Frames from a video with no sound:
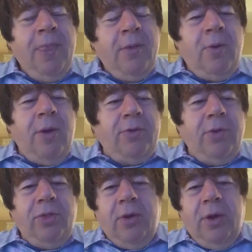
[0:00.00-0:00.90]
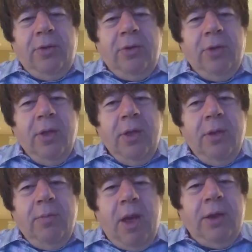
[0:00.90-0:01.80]
So we have two theories.
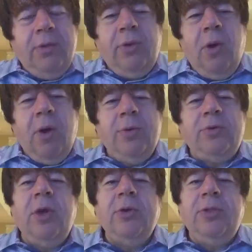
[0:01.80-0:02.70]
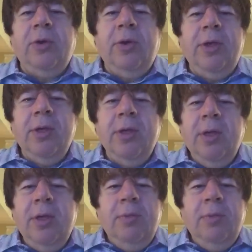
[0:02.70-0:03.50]
Mine is an arbitrage theory.